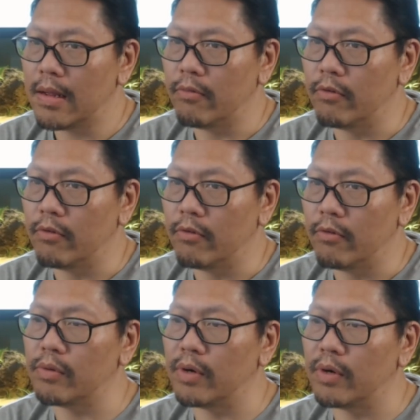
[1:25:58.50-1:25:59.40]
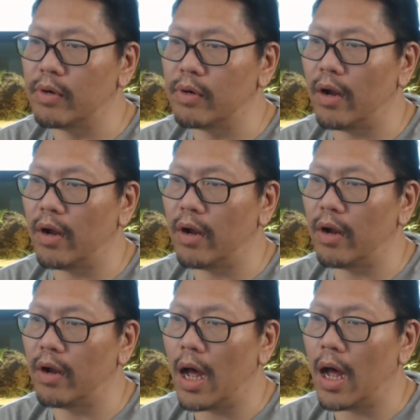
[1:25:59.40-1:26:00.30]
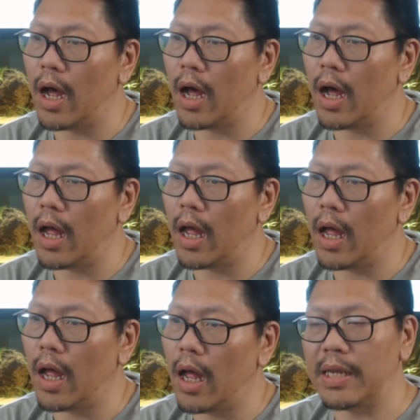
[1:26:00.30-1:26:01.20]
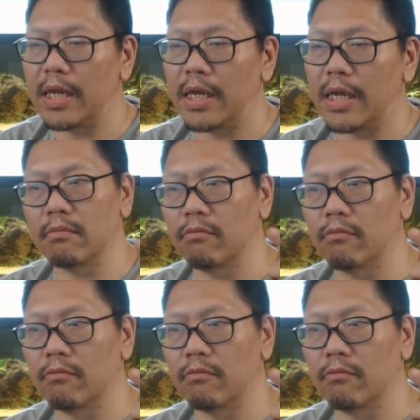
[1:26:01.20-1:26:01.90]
Would you do one for... you mean, what,